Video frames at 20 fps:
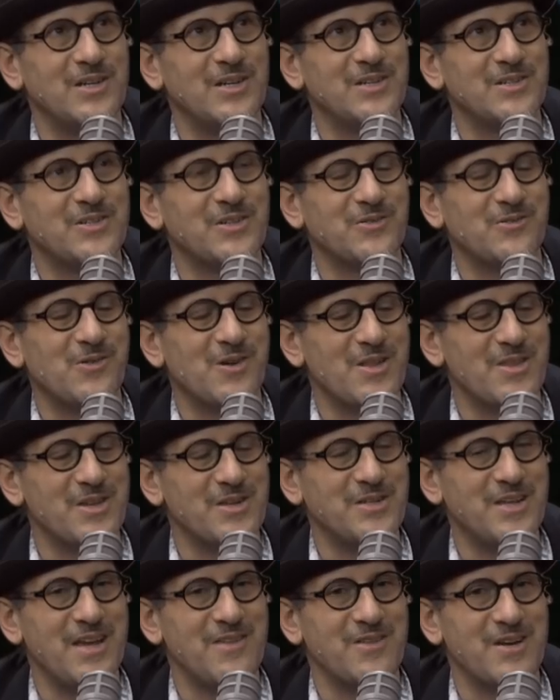is one
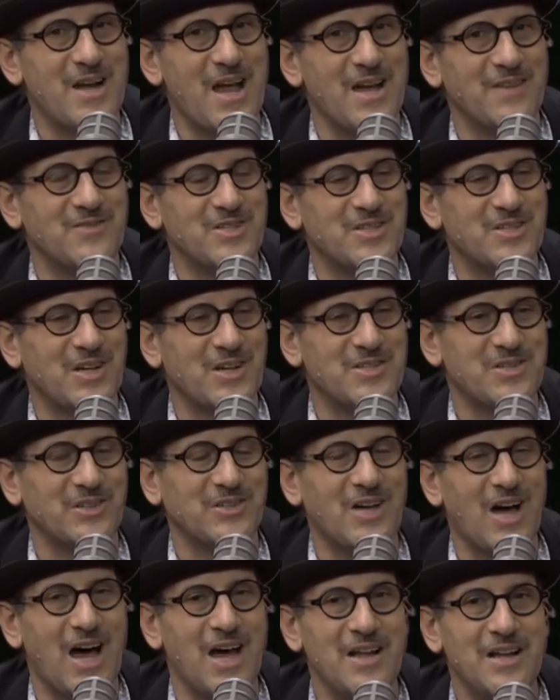that David and I have discussed a
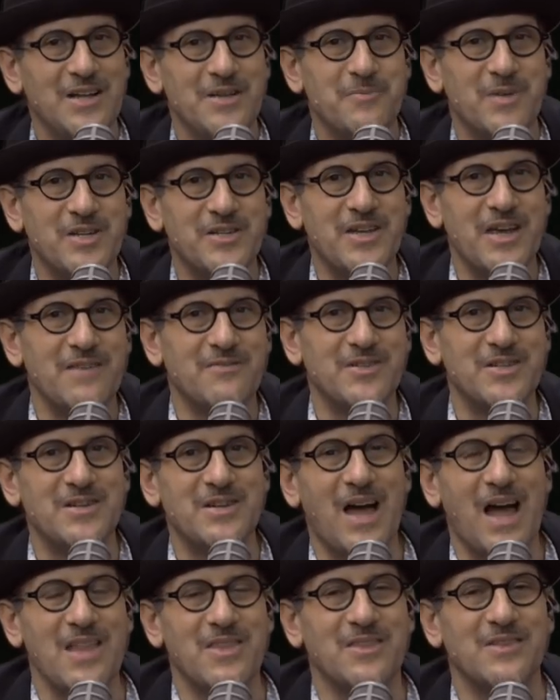lot. But David,
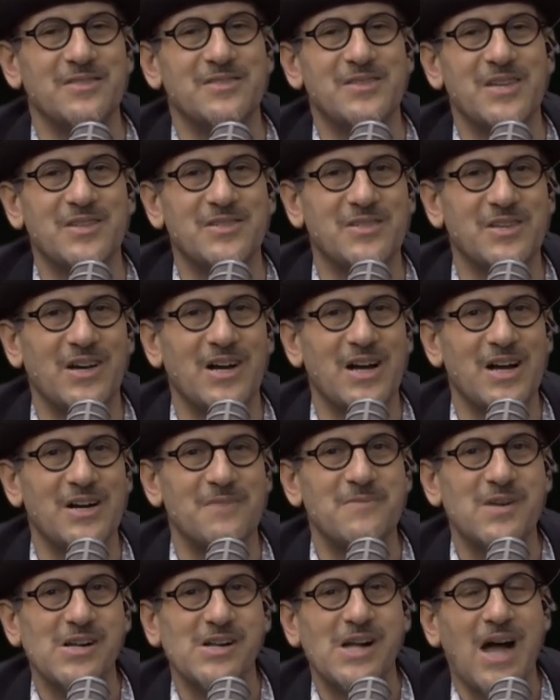just
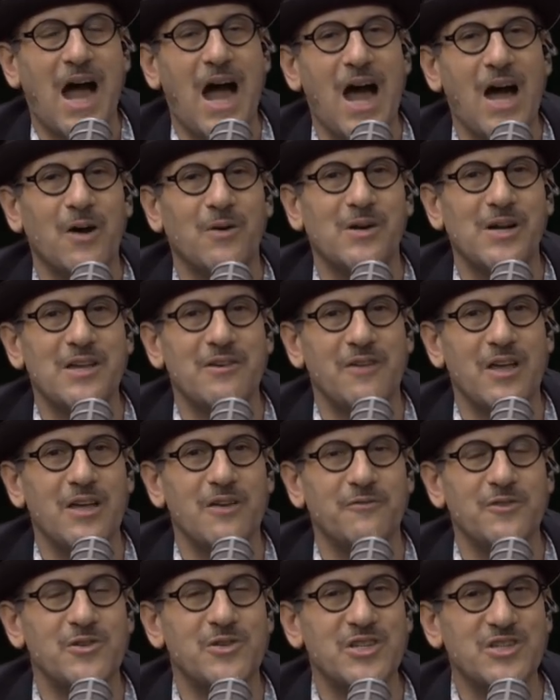um, how,
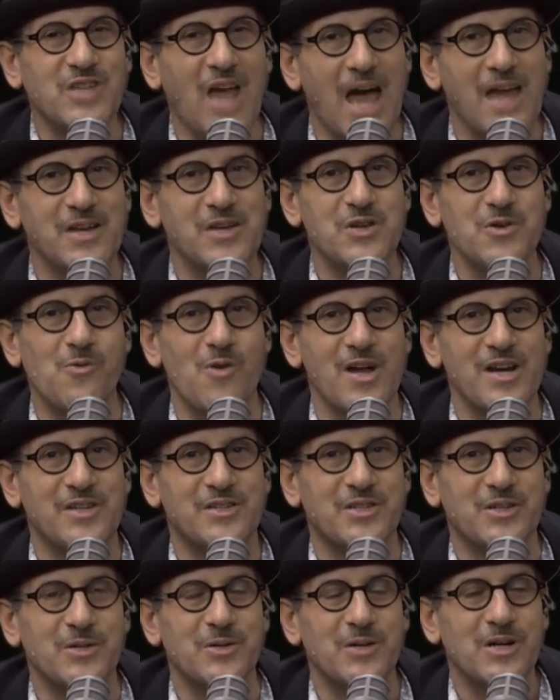if you decided you wanted
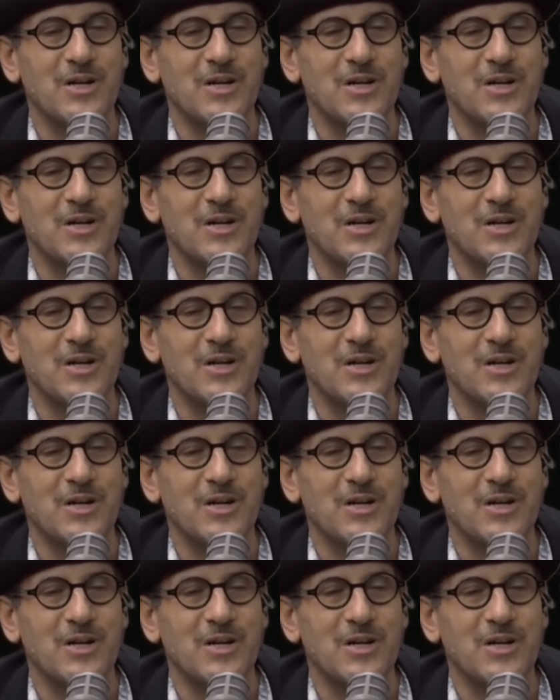to,